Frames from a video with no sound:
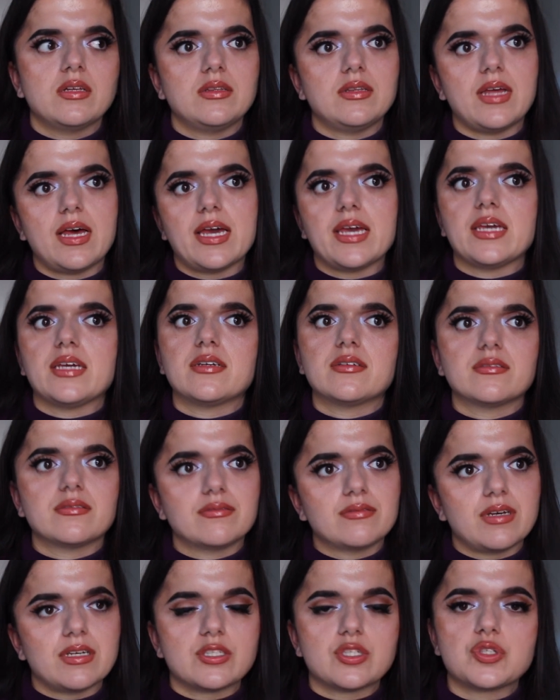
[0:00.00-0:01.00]
like
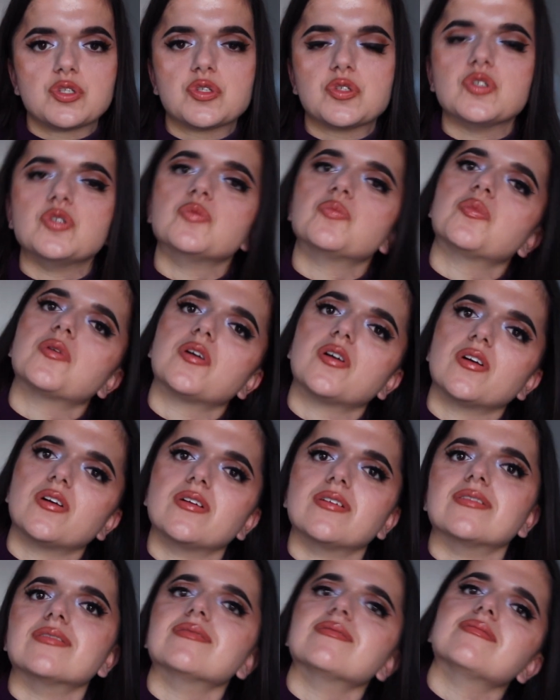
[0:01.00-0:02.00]
a
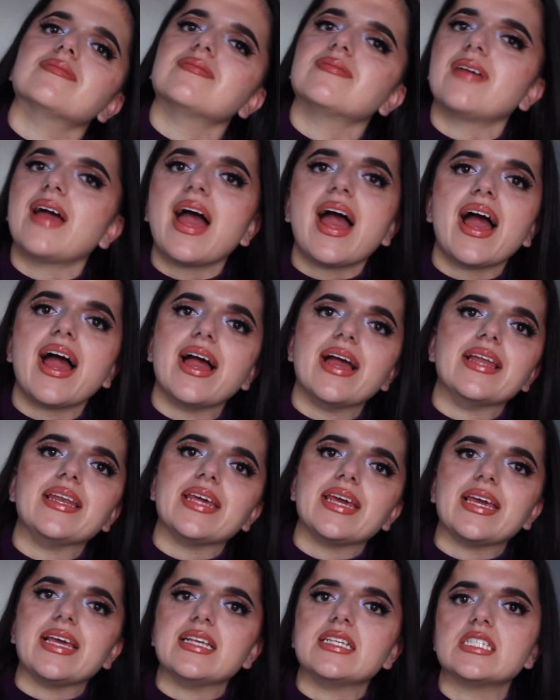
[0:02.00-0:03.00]
super
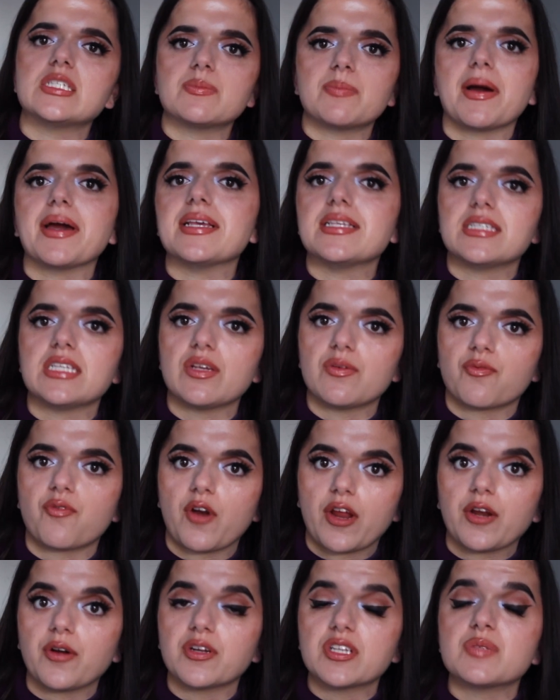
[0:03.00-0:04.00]
heady, spicy
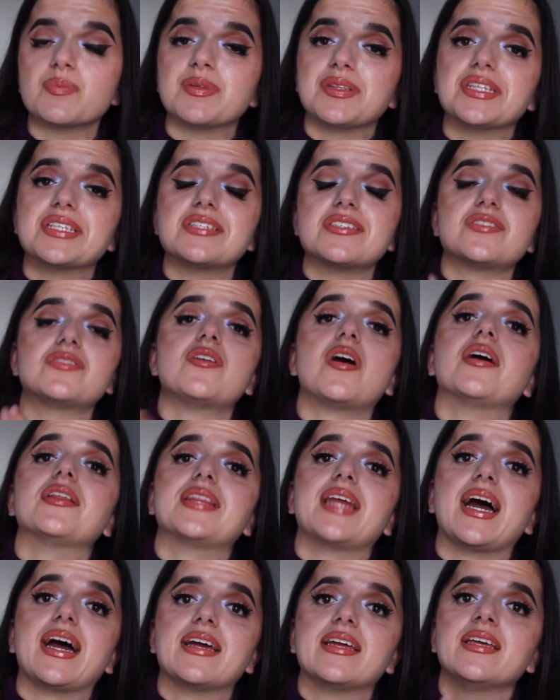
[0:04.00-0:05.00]
fragrance, but this is
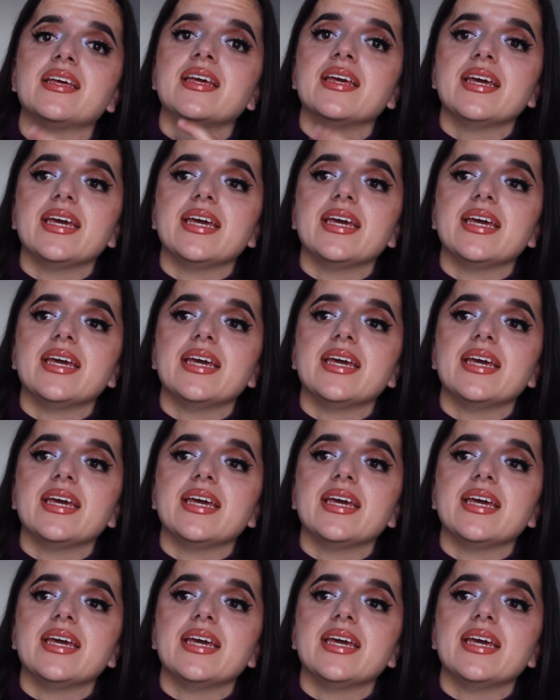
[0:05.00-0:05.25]
not that.